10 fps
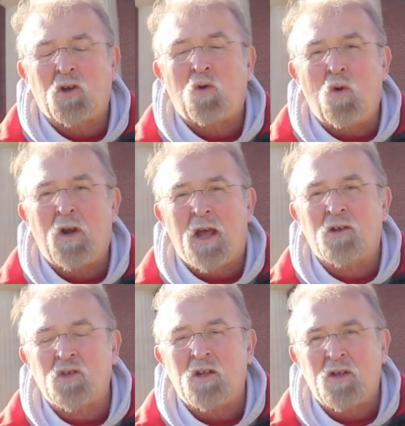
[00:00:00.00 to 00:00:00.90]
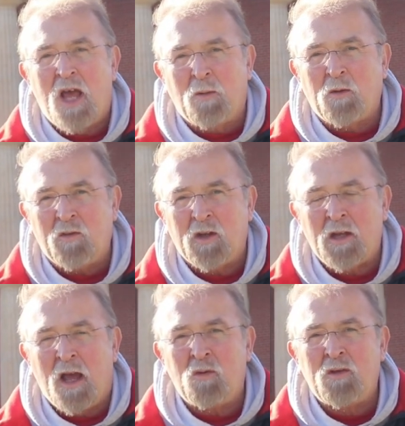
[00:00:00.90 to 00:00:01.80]
the courthouse on top of it.
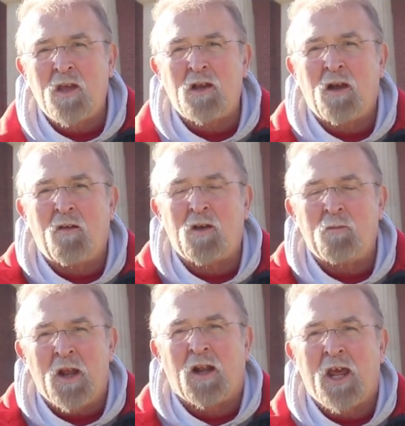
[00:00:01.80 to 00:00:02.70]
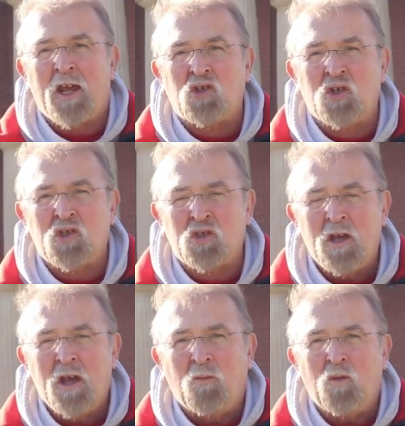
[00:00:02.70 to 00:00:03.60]
Now, we think of the Middle Ages
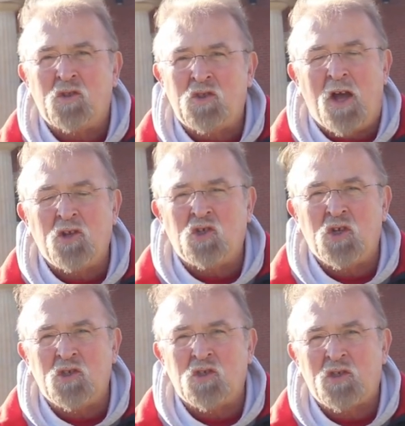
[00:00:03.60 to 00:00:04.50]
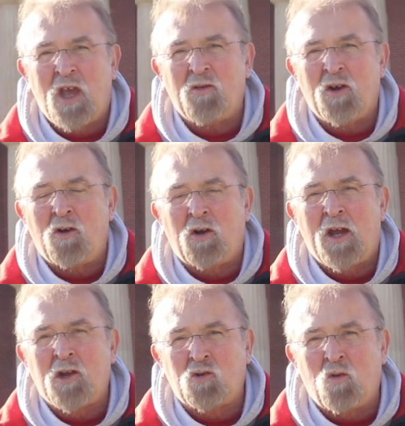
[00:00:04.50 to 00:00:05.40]
with dungeons as having all
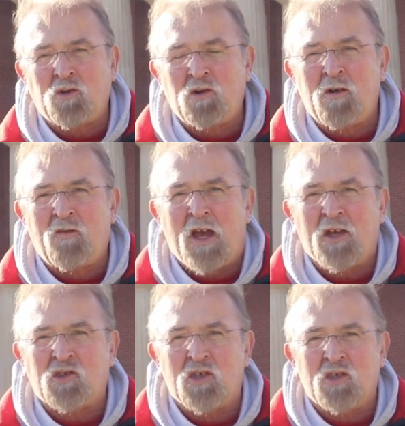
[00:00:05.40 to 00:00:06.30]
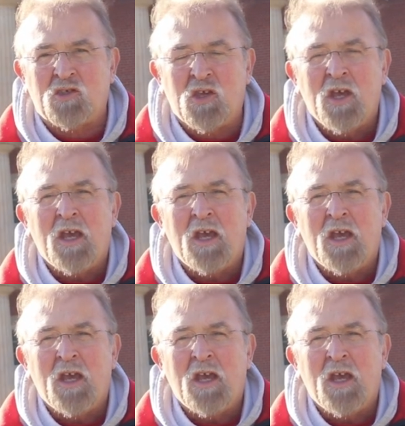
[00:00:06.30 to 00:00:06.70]
kind of torture devices